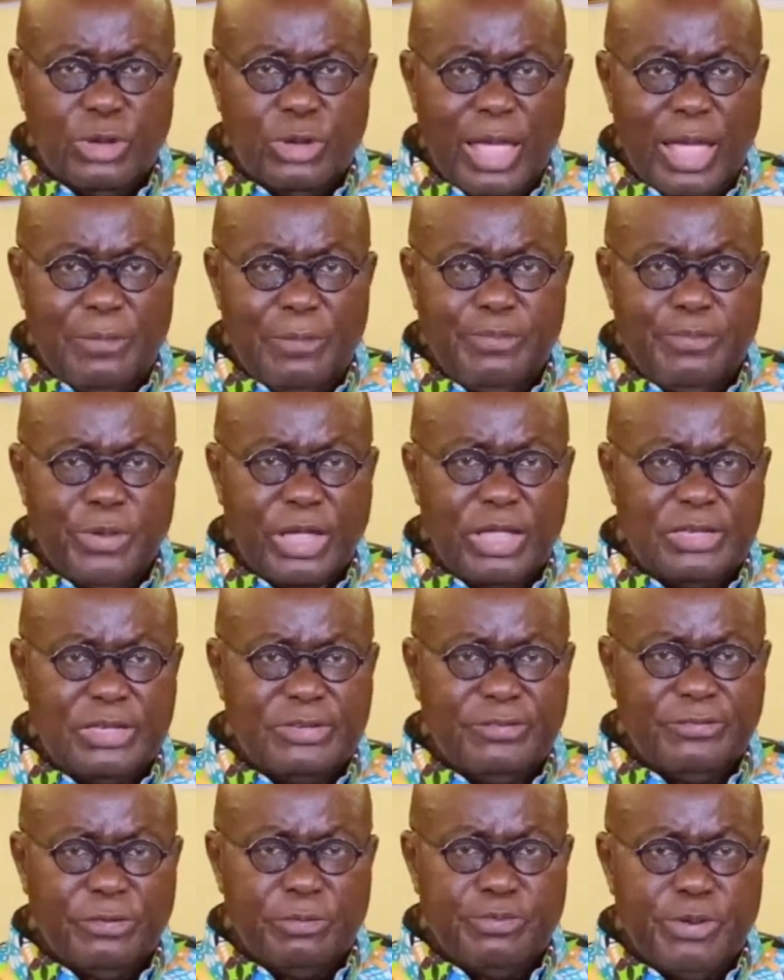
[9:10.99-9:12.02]
to
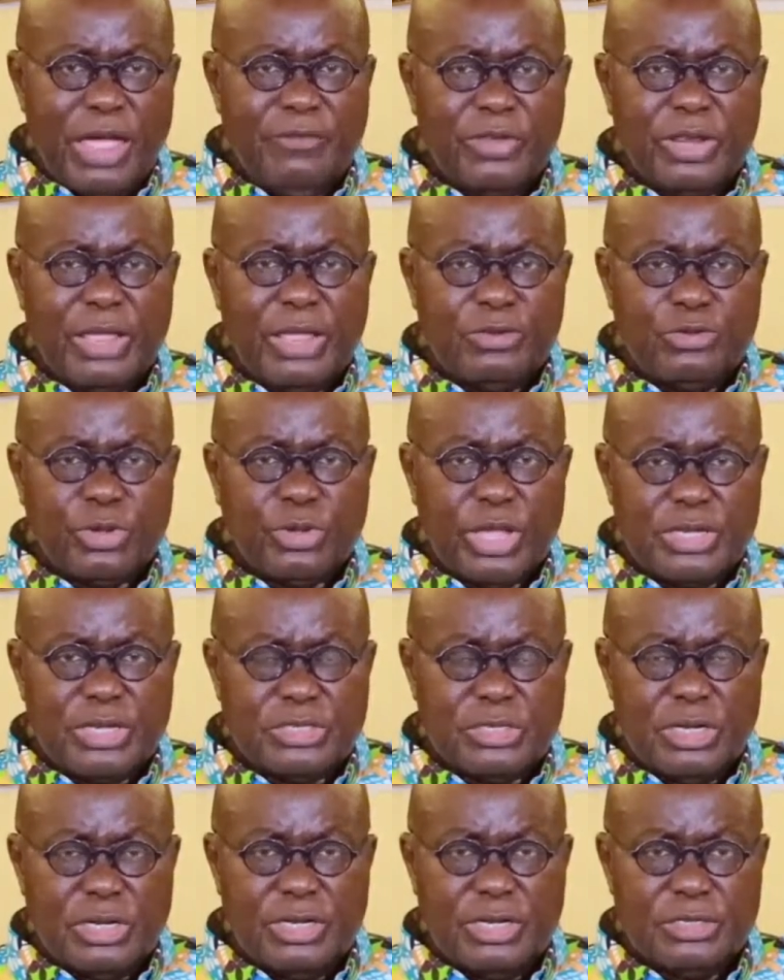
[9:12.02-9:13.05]
applicants from private
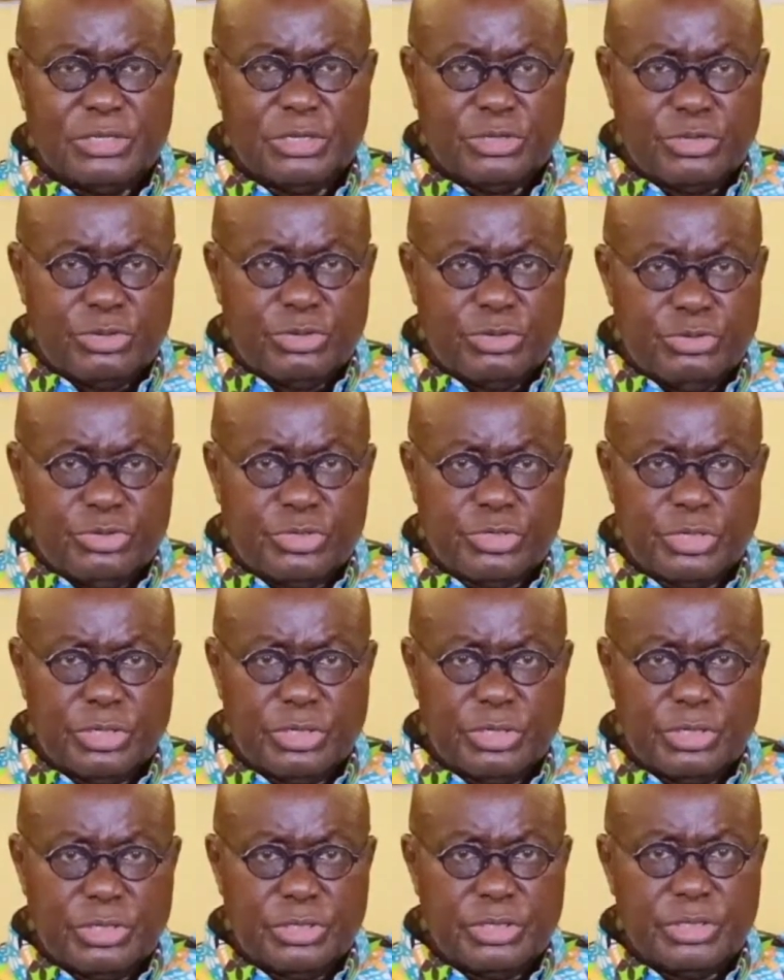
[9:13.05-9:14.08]
educational
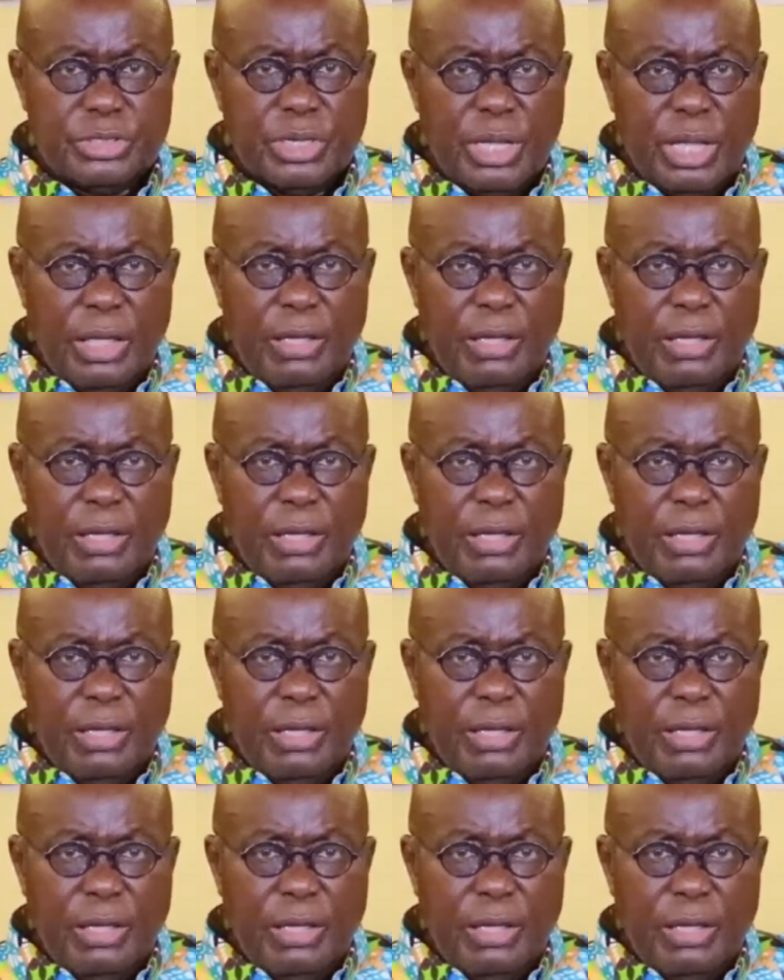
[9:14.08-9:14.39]
institutions,